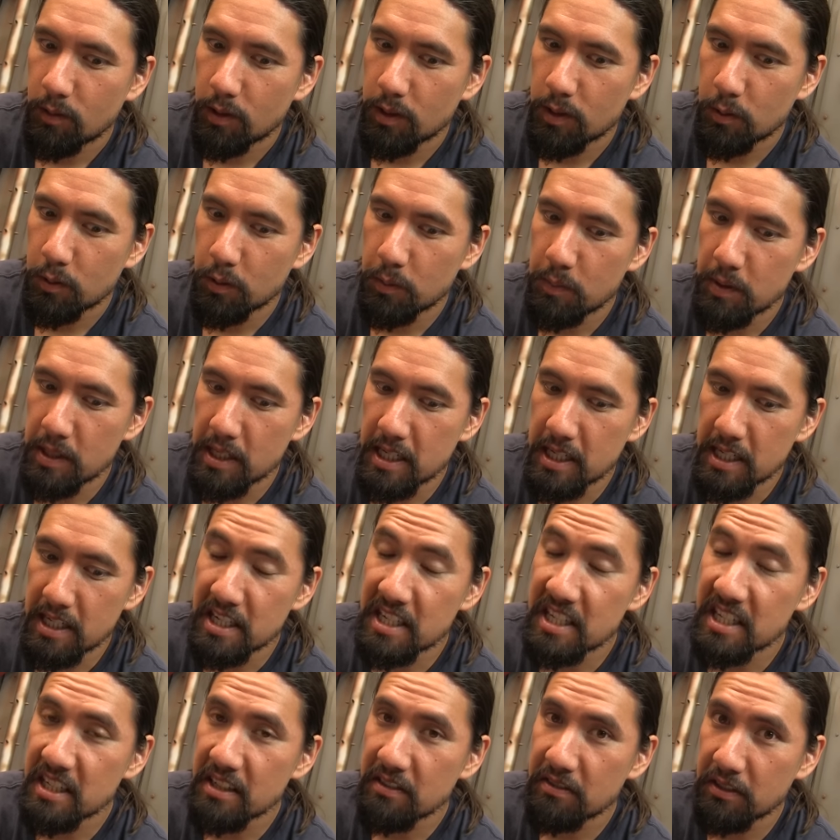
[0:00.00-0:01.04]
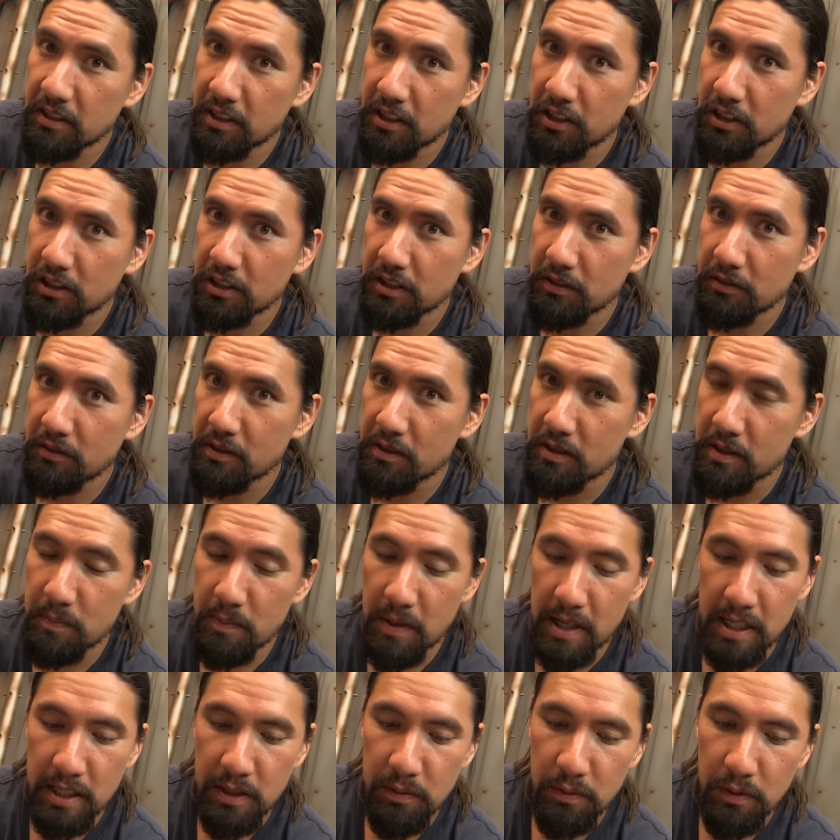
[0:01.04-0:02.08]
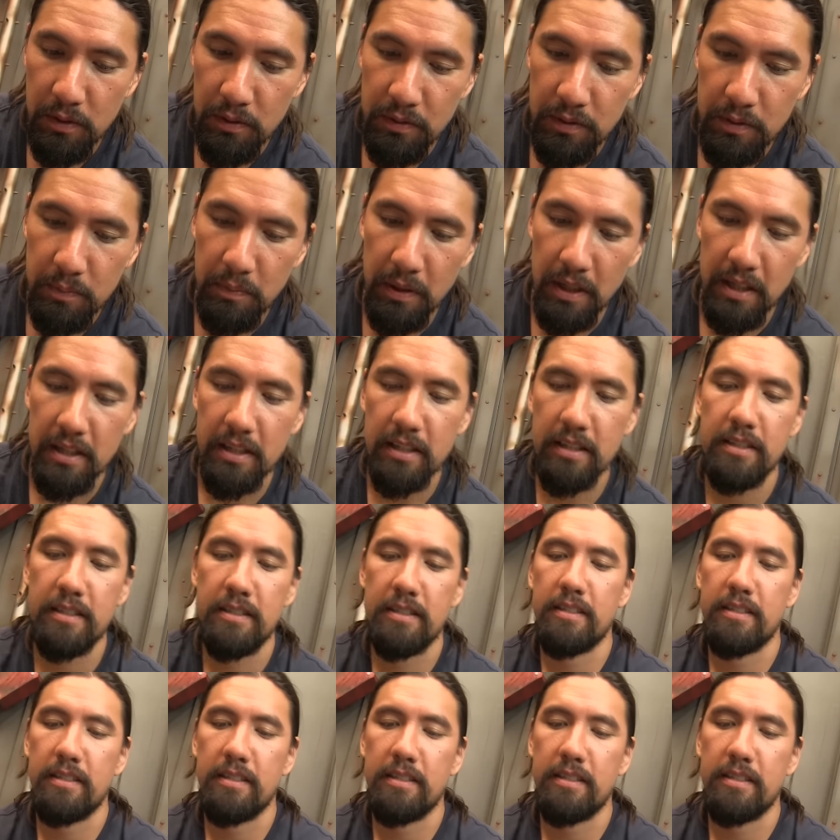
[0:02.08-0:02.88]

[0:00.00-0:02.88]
which would be difficult for Space Wolves, but